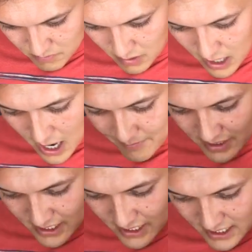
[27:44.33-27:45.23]

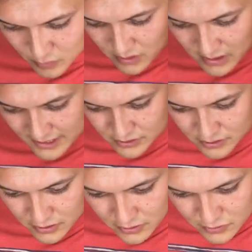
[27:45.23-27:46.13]
Muhammad asks, what light do you
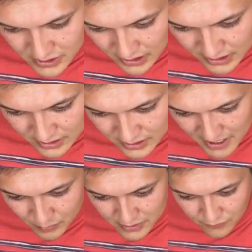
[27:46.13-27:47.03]
use when cutting the back
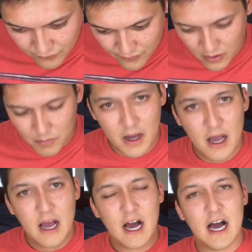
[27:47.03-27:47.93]
window film?
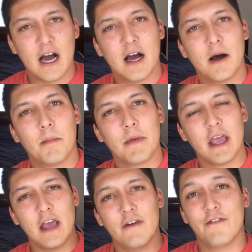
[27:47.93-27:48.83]

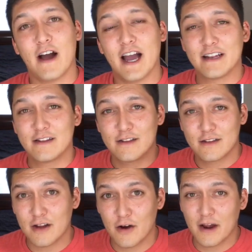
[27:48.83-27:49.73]
If I'm
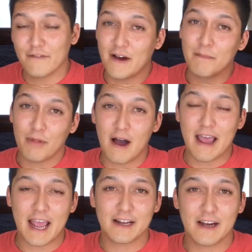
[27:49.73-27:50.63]
plot
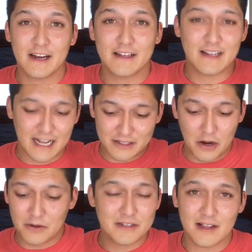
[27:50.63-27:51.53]
hand cutting, then I
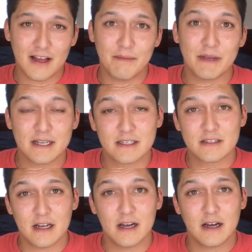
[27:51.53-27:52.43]
don't use a light because
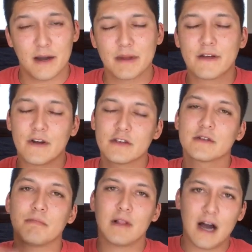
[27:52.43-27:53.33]
it's, if I use
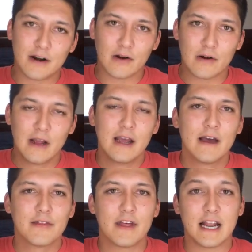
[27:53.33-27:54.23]
a plotter,
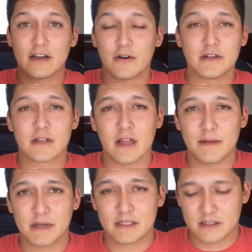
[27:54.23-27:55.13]
then I don't use a
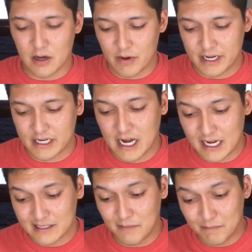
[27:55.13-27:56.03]
light because it's already cut.